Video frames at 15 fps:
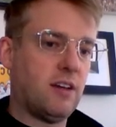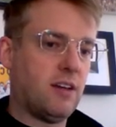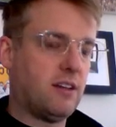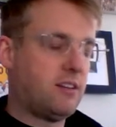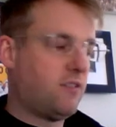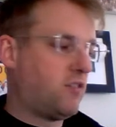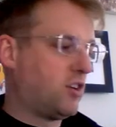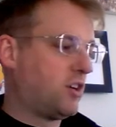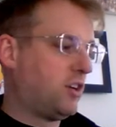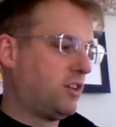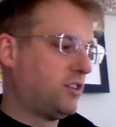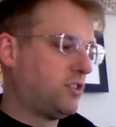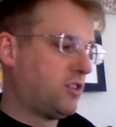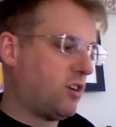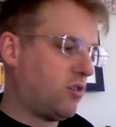
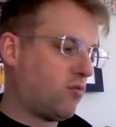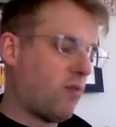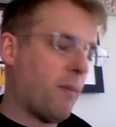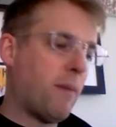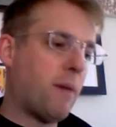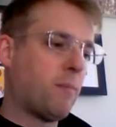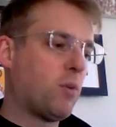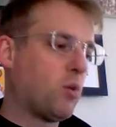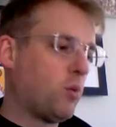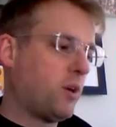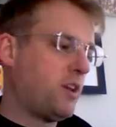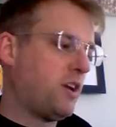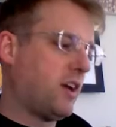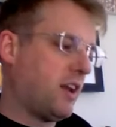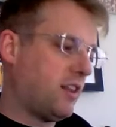difficult to remember when
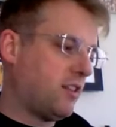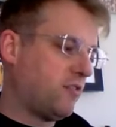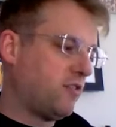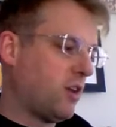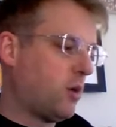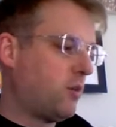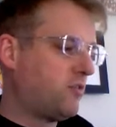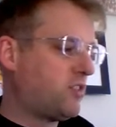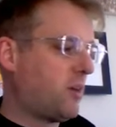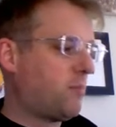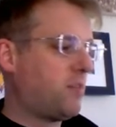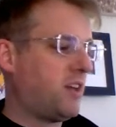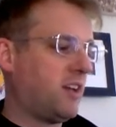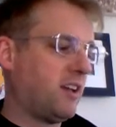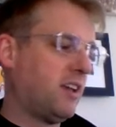you get in the flow of
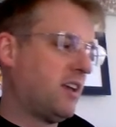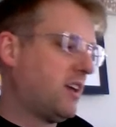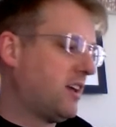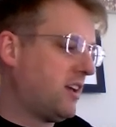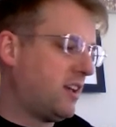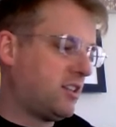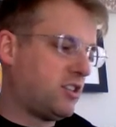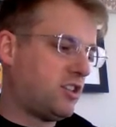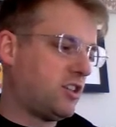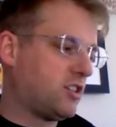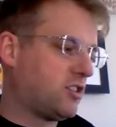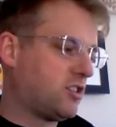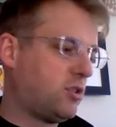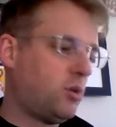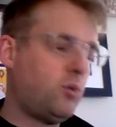something. It's
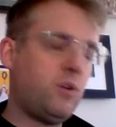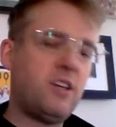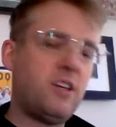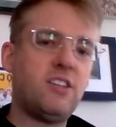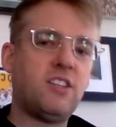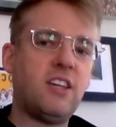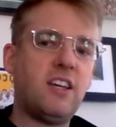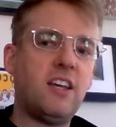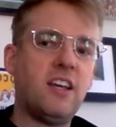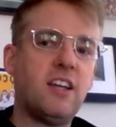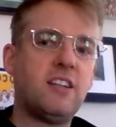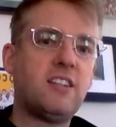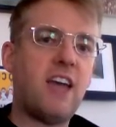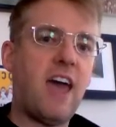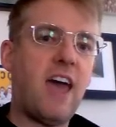just too easy
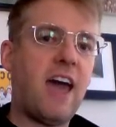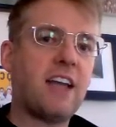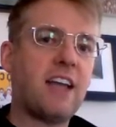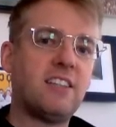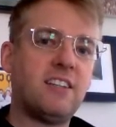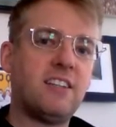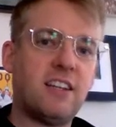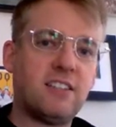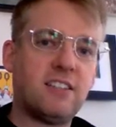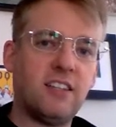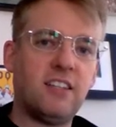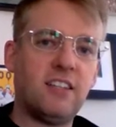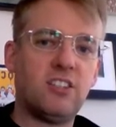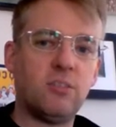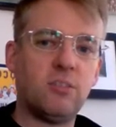to accidentally
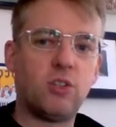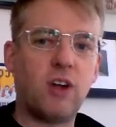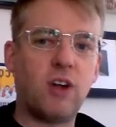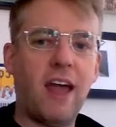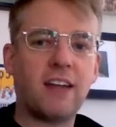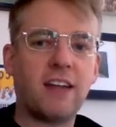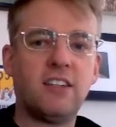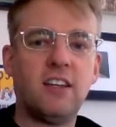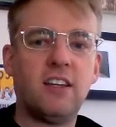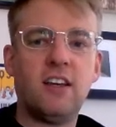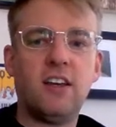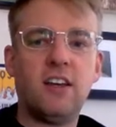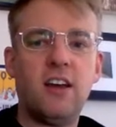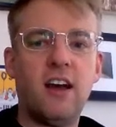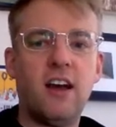subtract
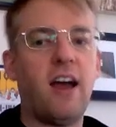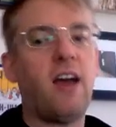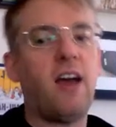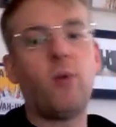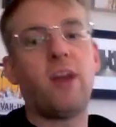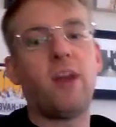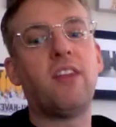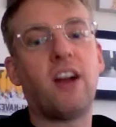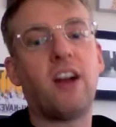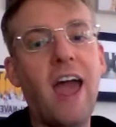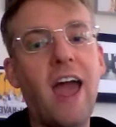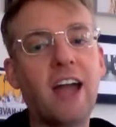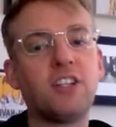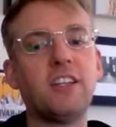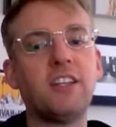when they're
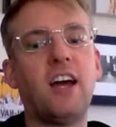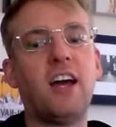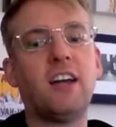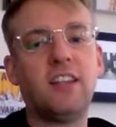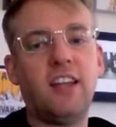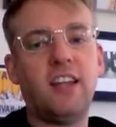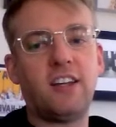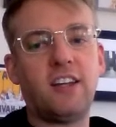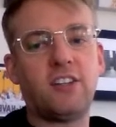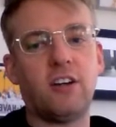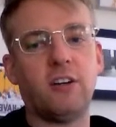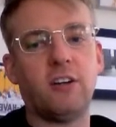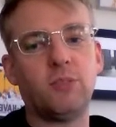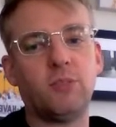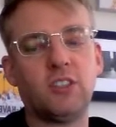actually unlike
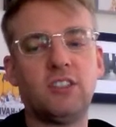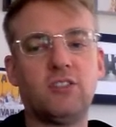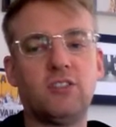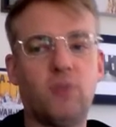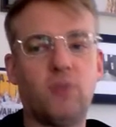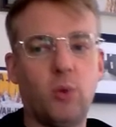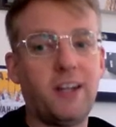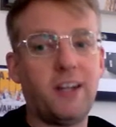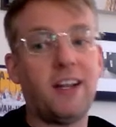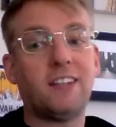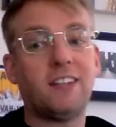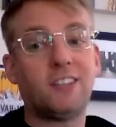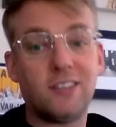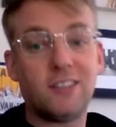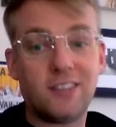terms, because 49 is
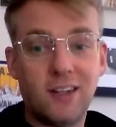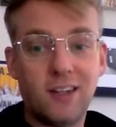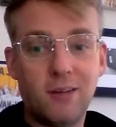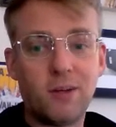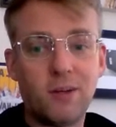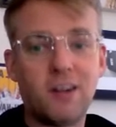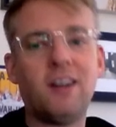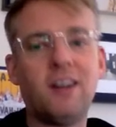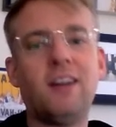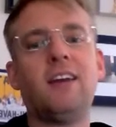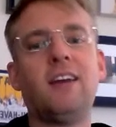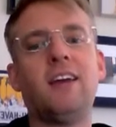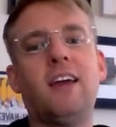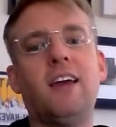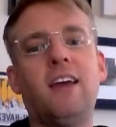just a number
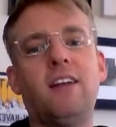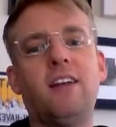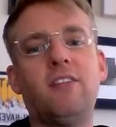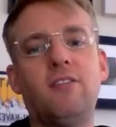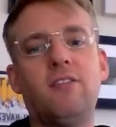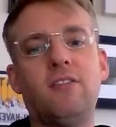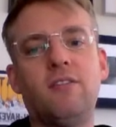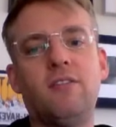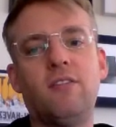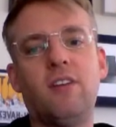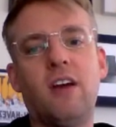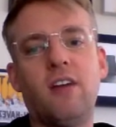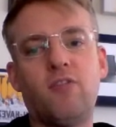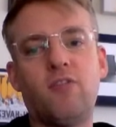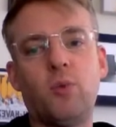and
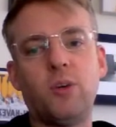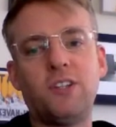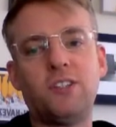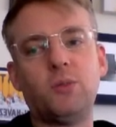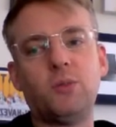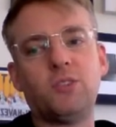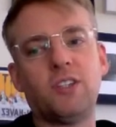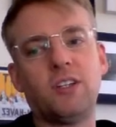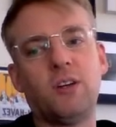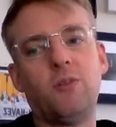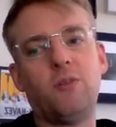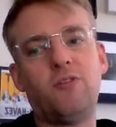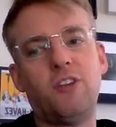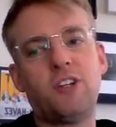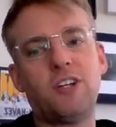42 is the
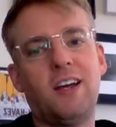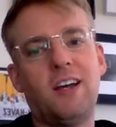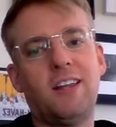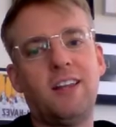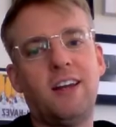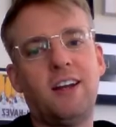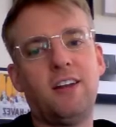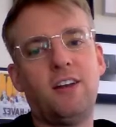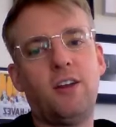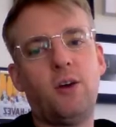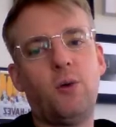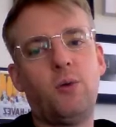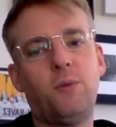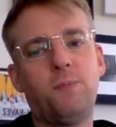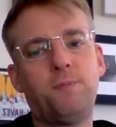coefficient on that unknown.